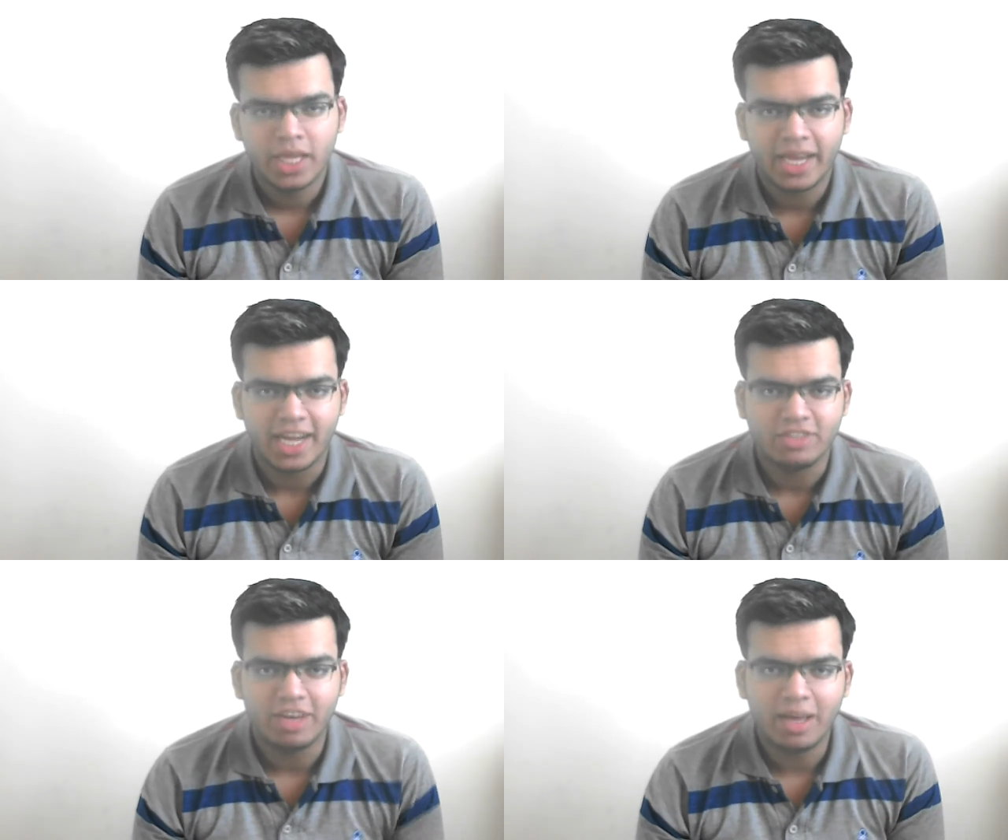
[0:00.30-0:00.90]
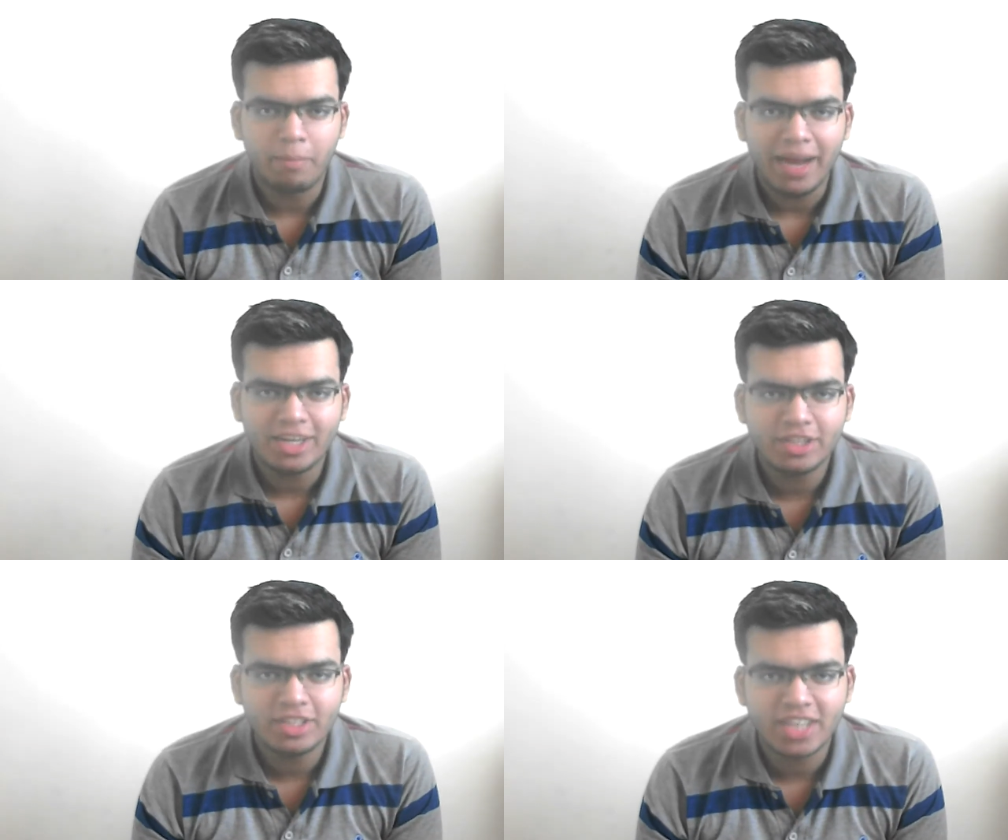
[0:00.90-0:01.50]
Hey guys, welcome
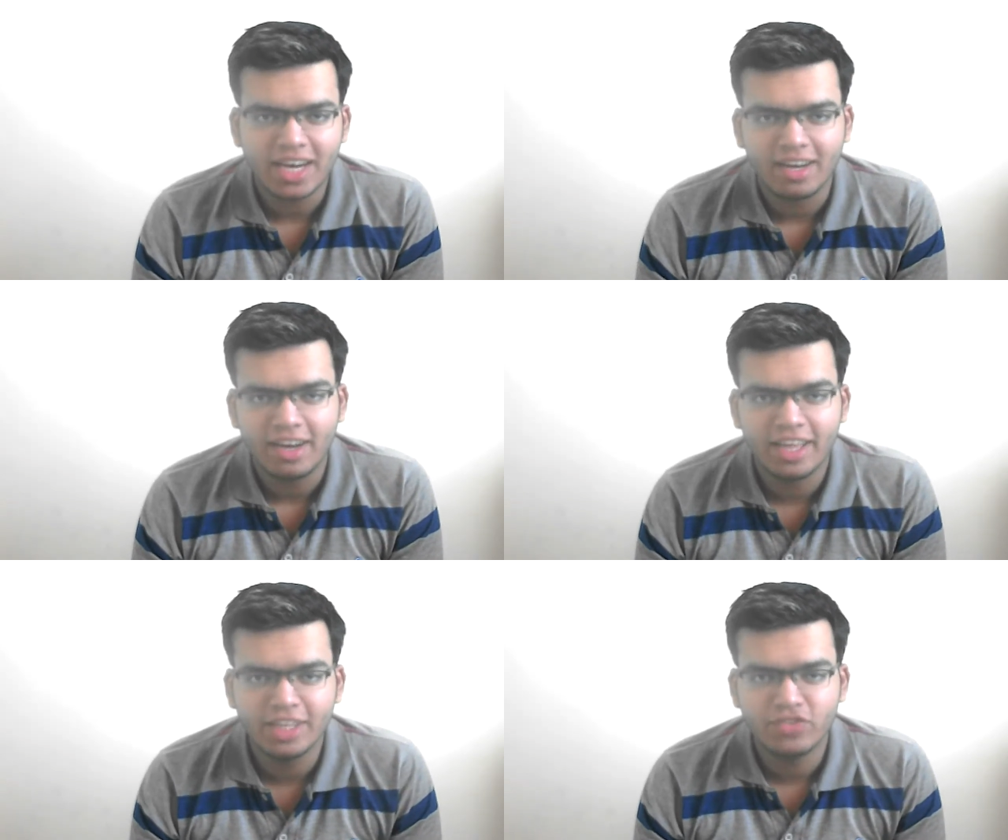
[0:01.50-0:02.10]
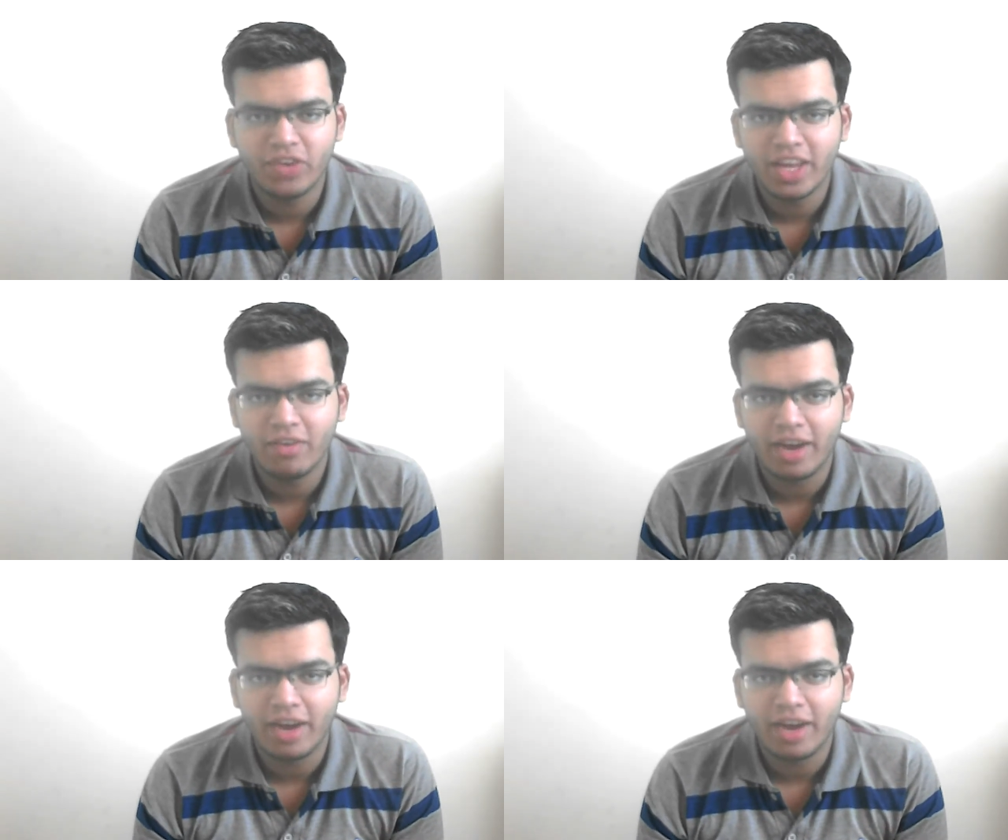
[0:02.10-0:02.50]
back to the channel. In this video,